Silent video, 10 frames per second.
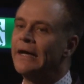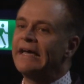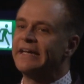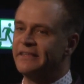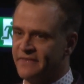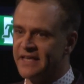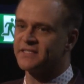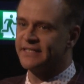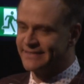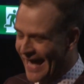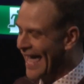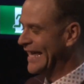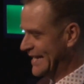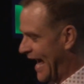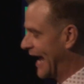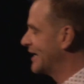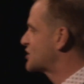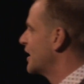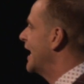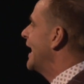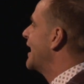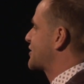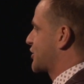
in this day and age, it's to